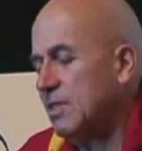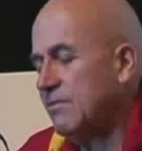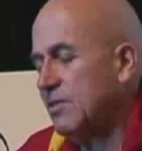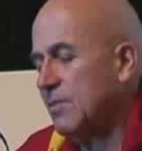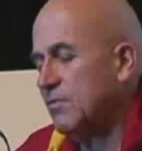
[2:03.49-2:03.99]

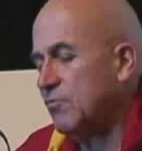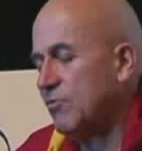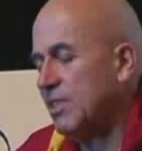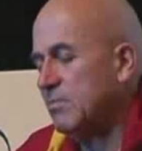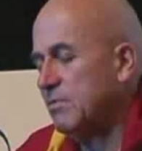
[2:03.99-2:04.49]
giving up the
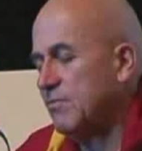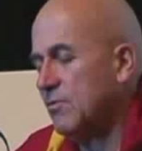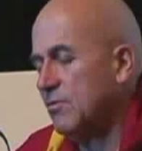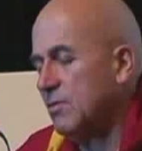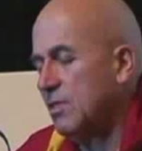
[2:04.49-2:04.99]
race
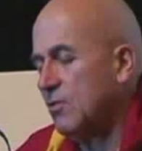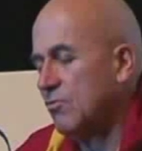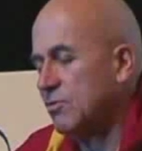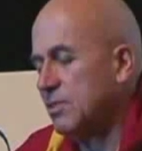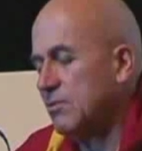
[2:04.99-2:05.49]
before
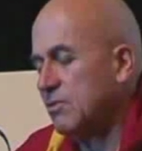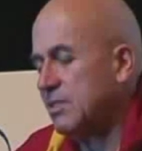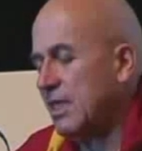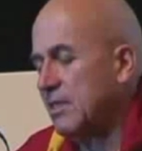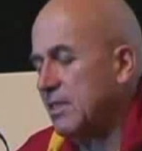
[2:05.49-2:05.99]
crossing the
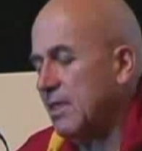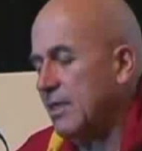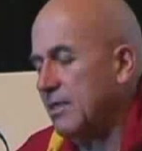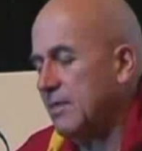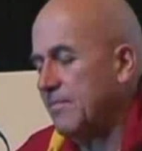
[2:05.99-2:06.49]
starting
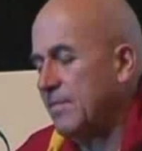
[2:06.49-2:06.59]
line.